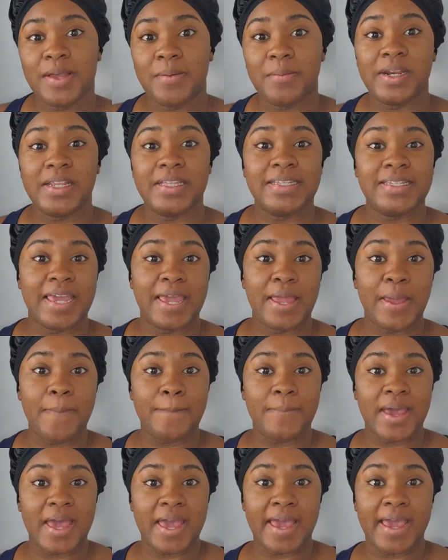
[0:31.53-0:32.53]
going to take
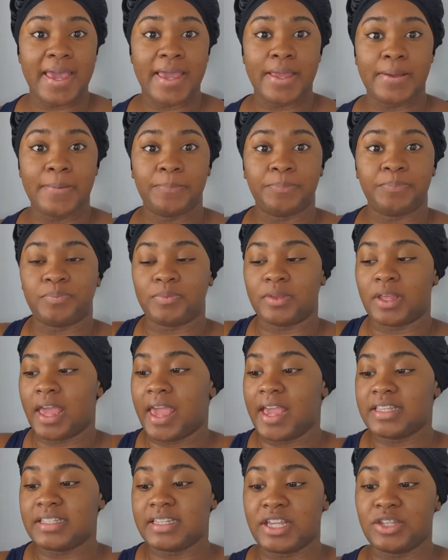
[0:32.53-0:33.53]
my
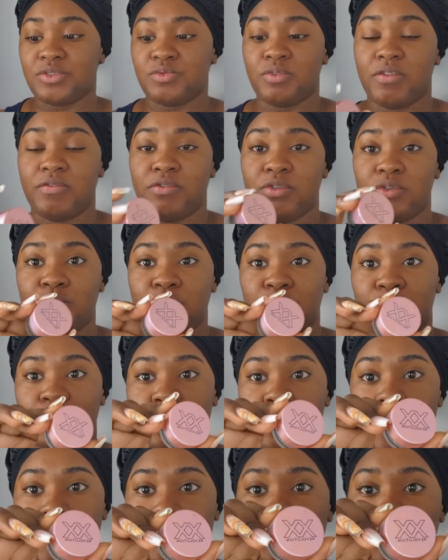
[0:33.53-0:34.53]
XX
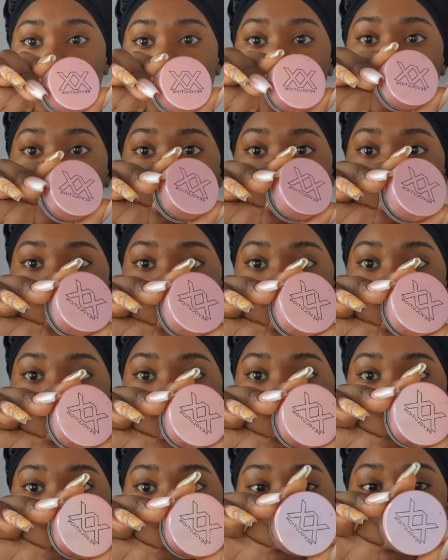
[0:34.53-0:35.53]
Revolution brow pomade,
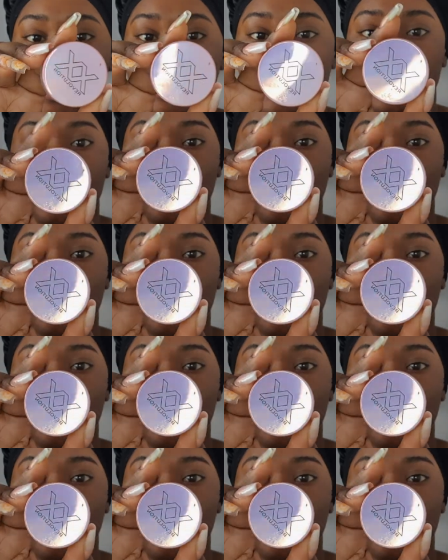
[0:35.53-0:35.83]
and this